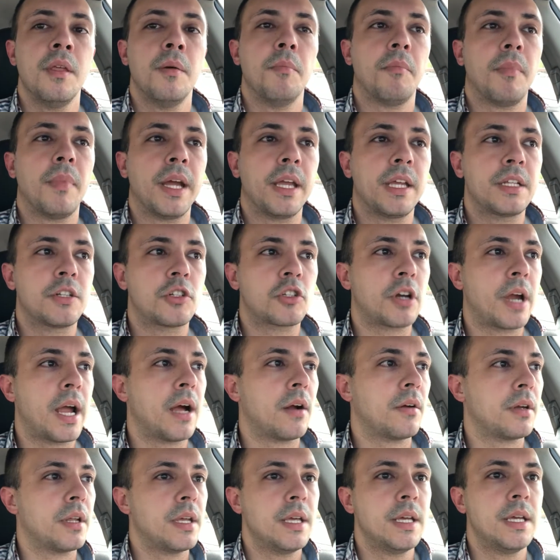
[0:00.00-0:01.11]
Mike
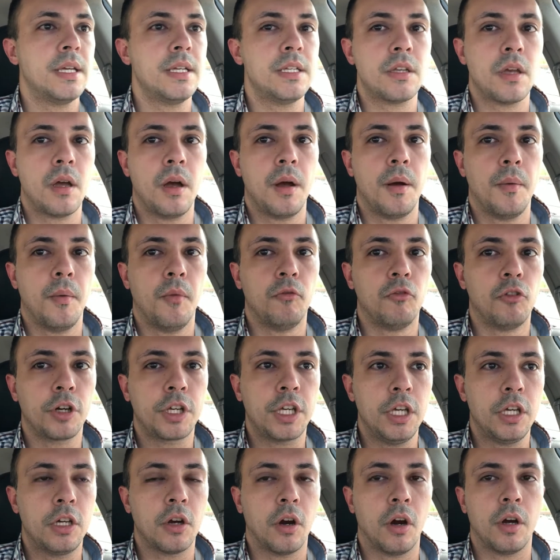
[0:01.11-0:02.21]
Trout, his
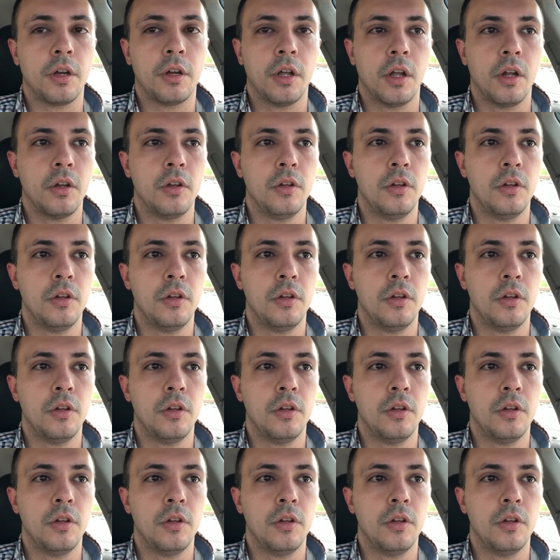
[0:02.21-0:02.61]
rookie card,